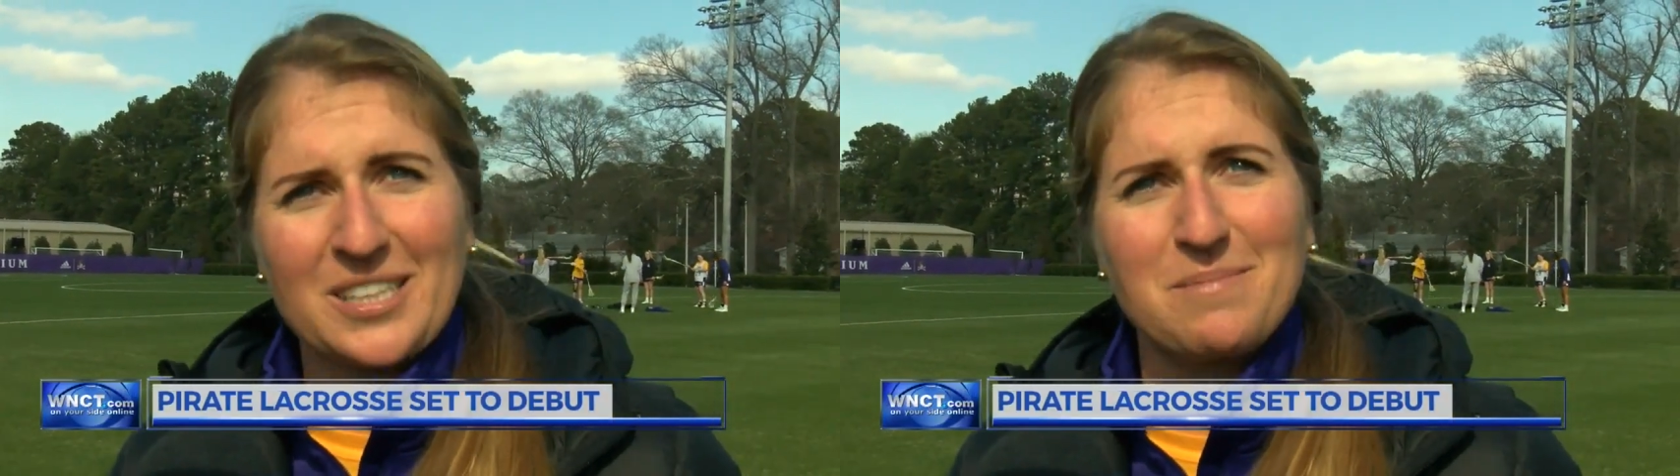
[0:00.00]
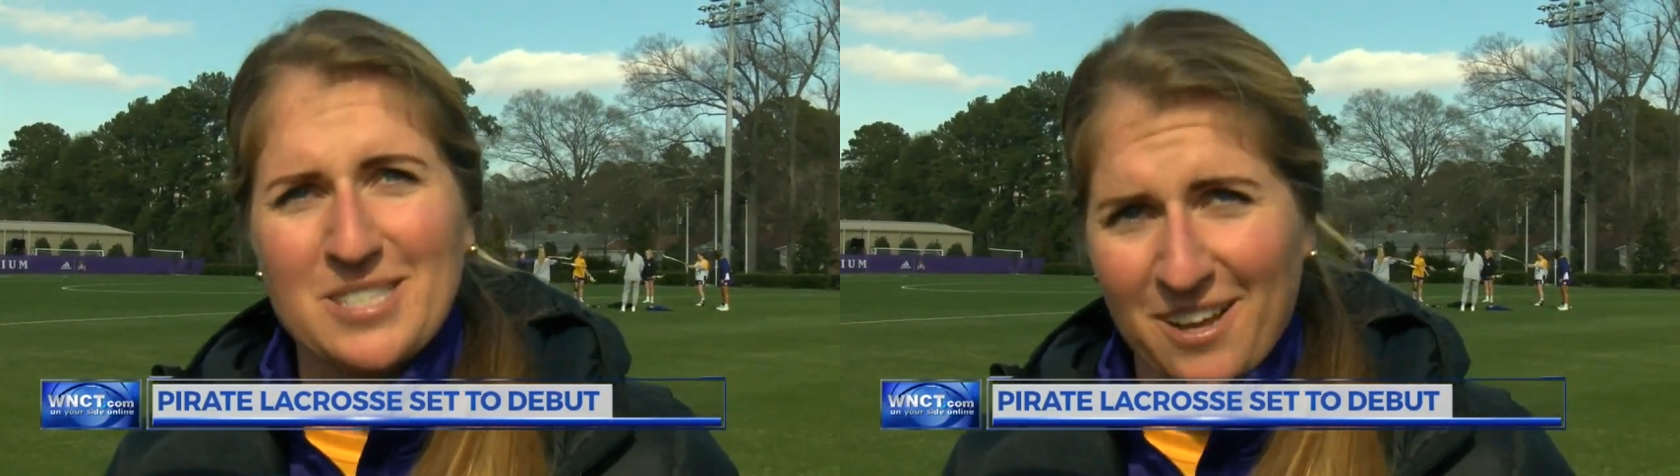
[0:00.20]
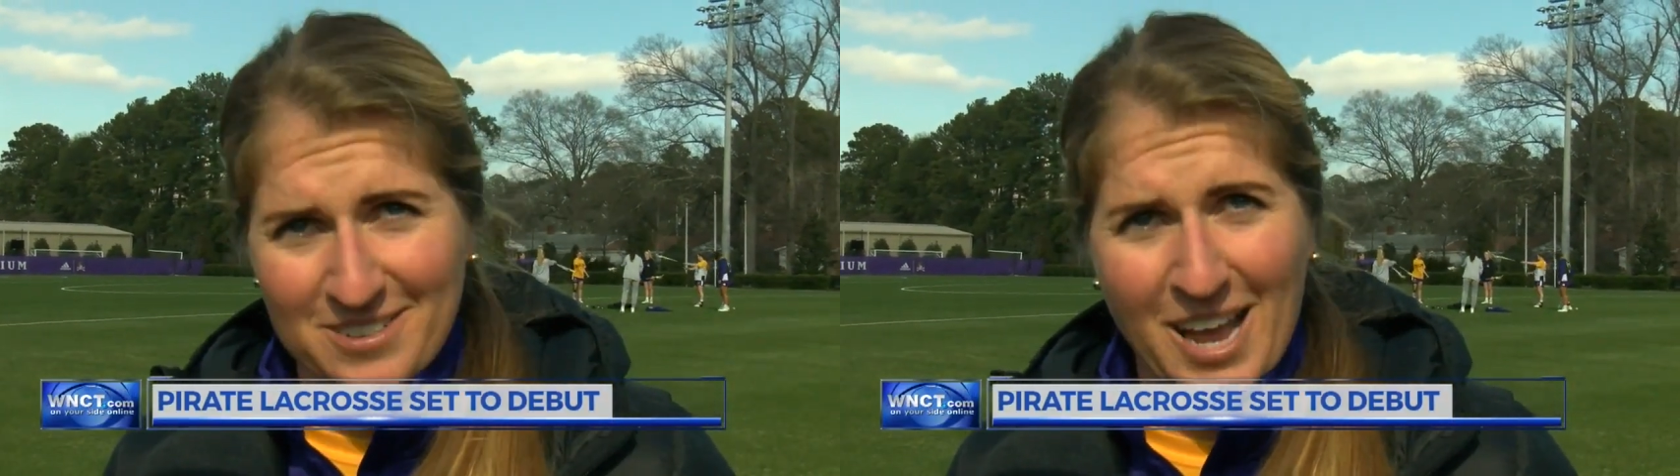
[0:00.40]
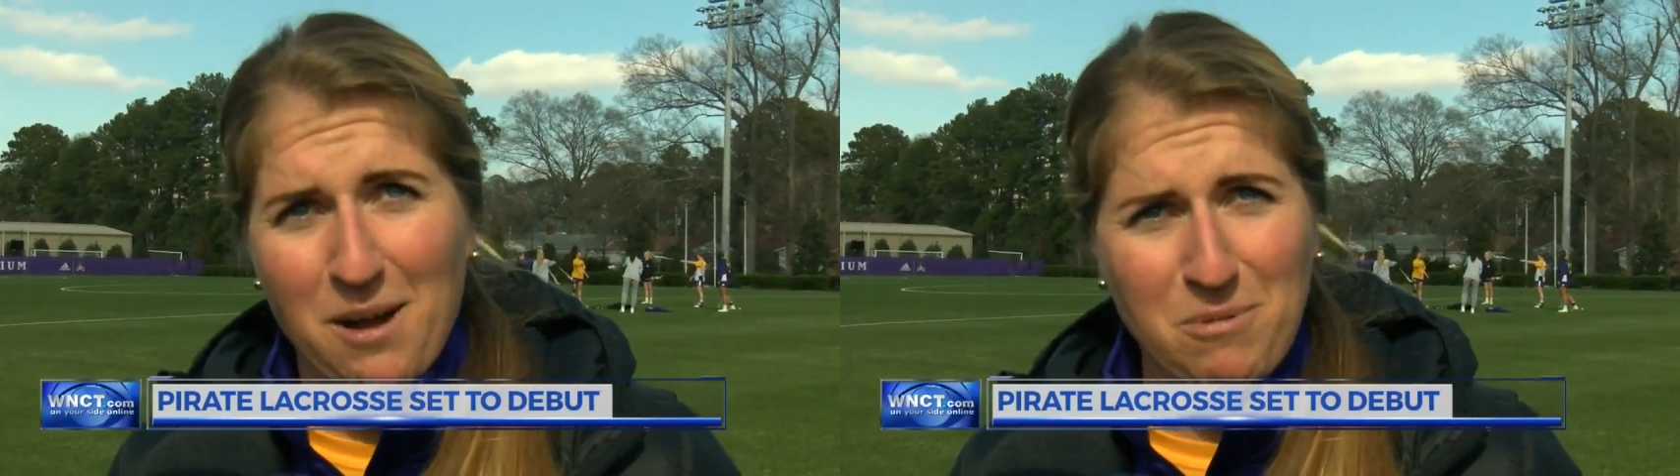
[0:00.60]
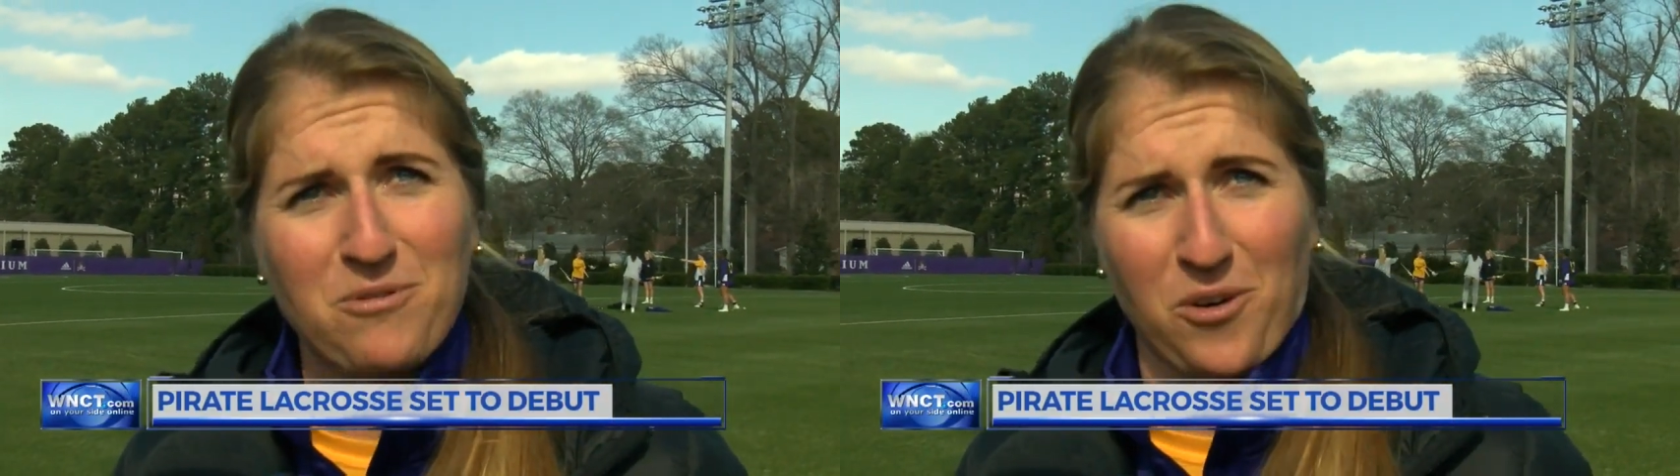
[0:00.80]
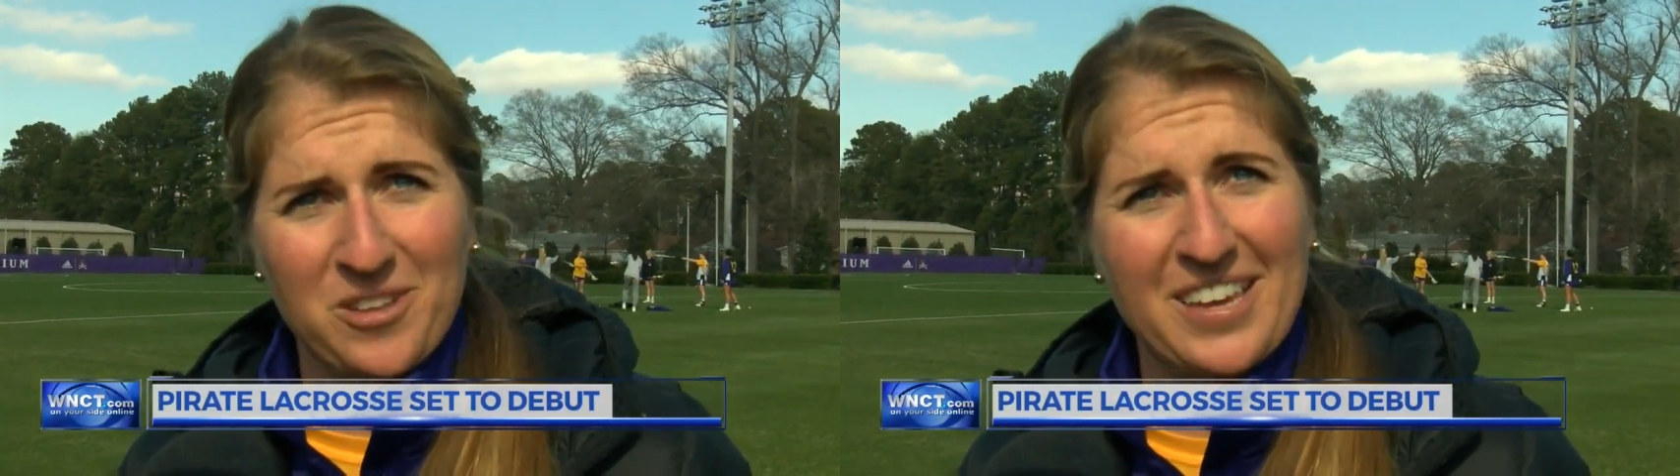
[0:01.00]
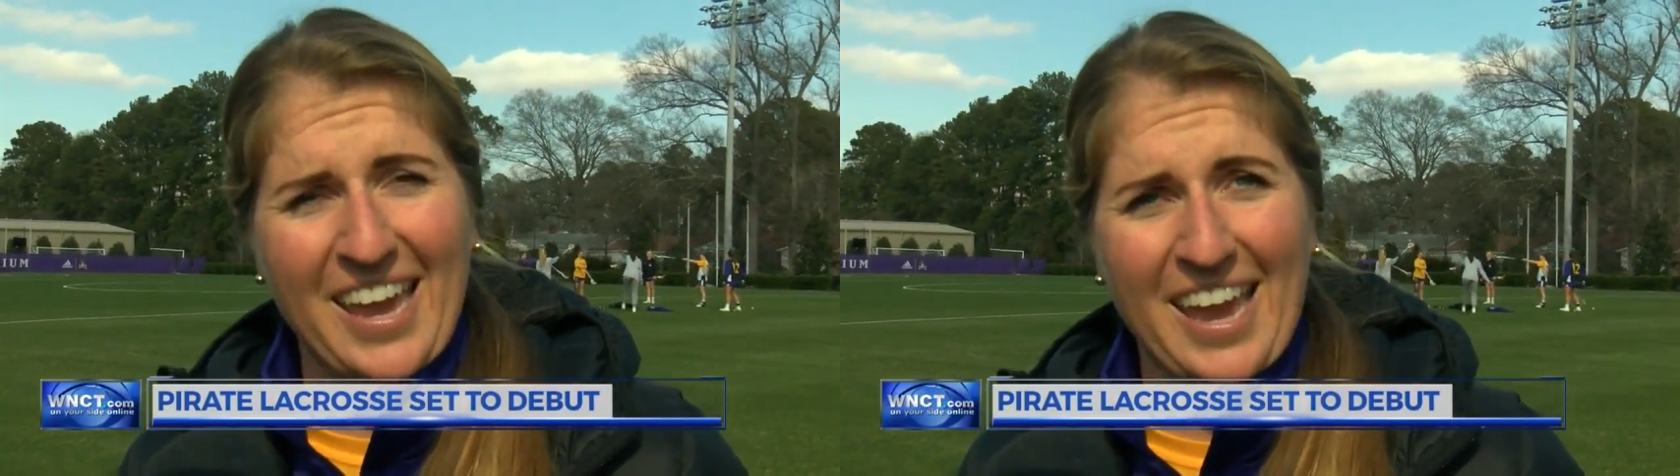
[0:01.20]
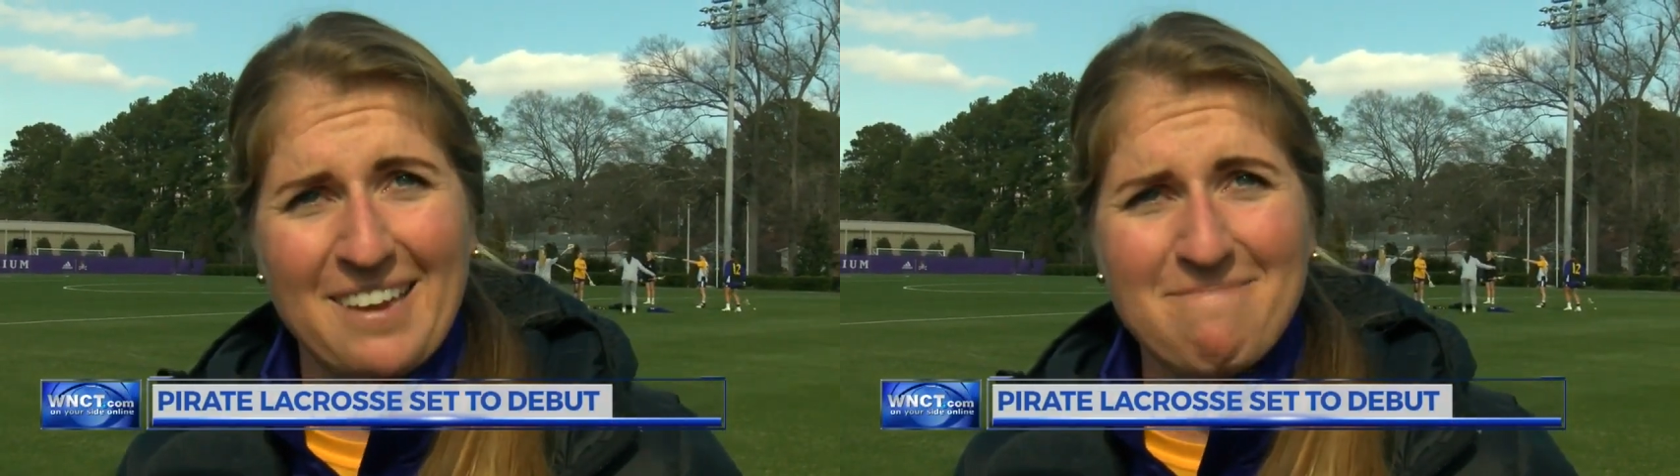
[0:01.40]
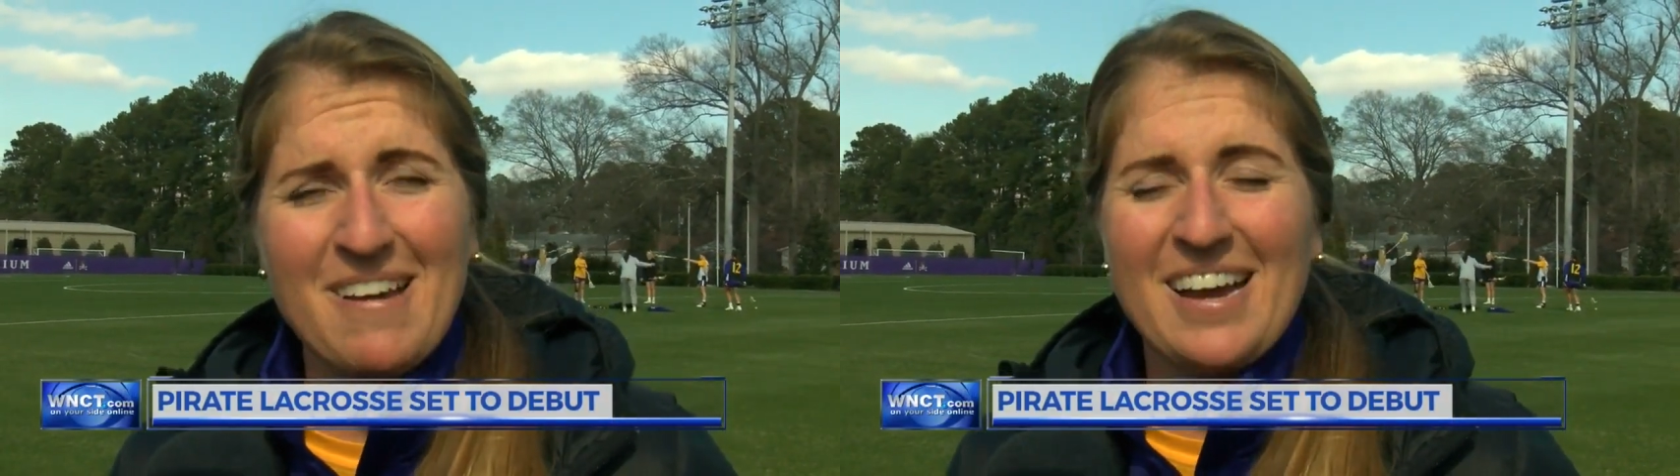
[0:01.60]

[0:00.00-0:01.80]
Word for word: themselves out before the game.